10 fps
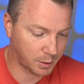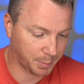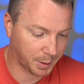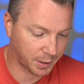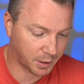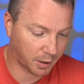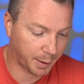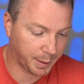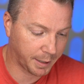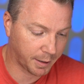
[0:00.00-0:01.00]
So I'm going to start
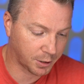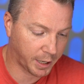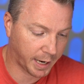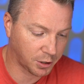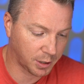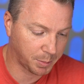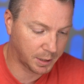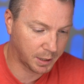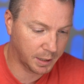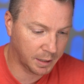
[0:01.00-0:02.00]
out here in
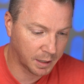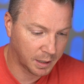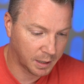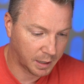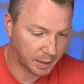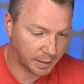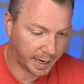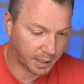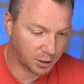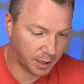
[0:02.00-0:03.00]
ChatGPT,
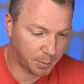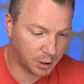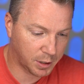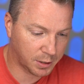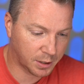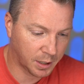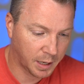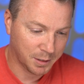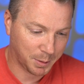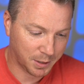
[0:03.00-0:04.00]
attach images.
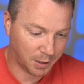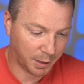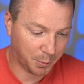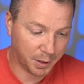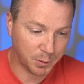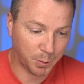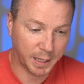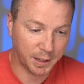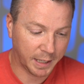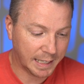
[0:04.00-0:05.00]
I'm going to start out with this one
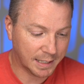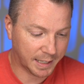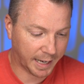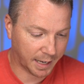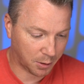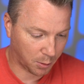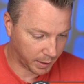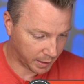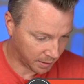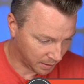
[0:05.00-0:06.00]
in the easy
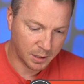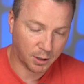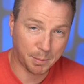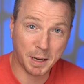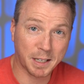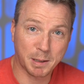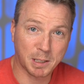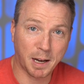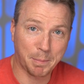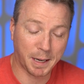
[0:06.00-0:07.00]
category. So I'm not going to
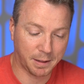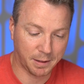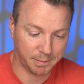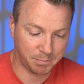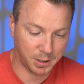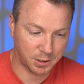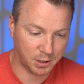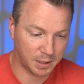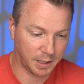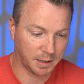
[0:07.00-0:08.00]
type anything. Let's
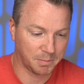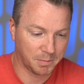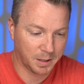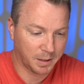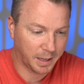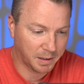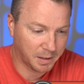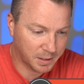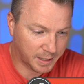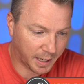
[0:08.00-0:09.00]
just hit
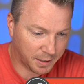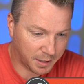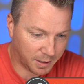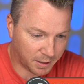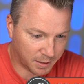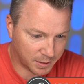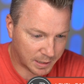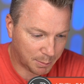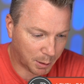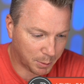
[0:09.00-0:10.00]
send here and
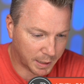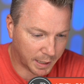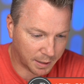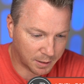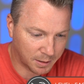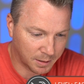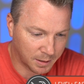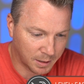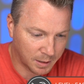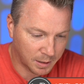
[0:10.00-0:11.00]
see what we get.
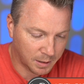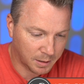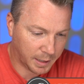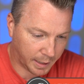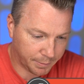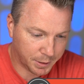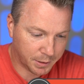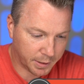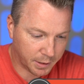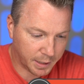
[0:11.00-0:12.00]
Okay,
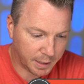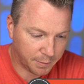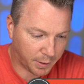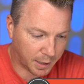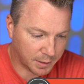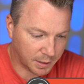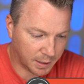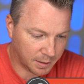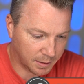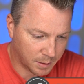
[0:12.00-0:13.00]
obviously a leaky
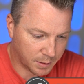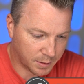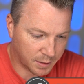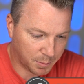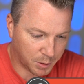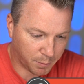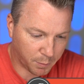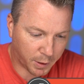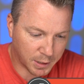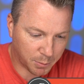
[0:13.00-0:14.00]
faucet. This is an image of a
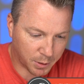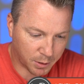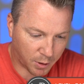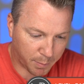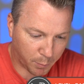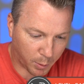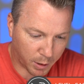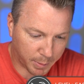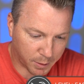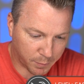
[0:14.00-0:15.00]
faucet with a drop of
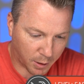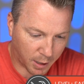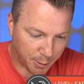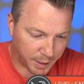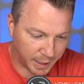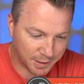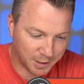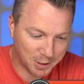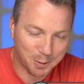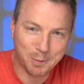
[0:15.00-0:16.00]
water about to fall. How I
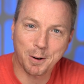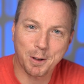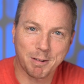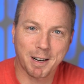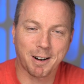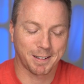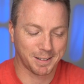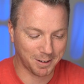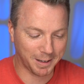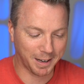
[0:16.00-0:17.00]
assist you further regarding
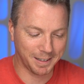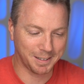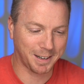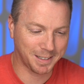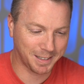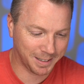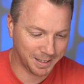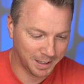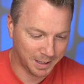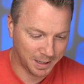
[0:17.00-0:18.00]
this? Okay, interesting.
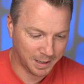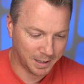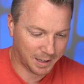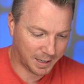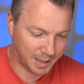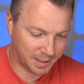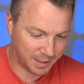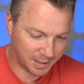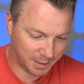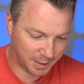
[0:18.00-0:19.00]

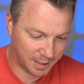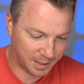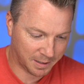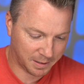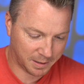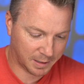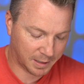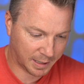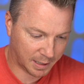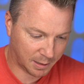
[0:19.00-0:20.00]
Let's see,
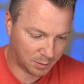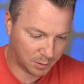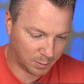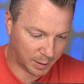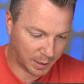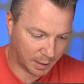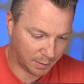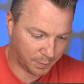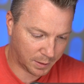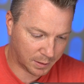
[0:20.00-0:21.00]
how do I
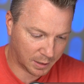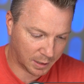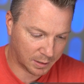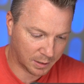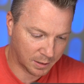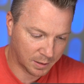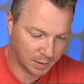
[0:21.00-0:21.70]
fix this?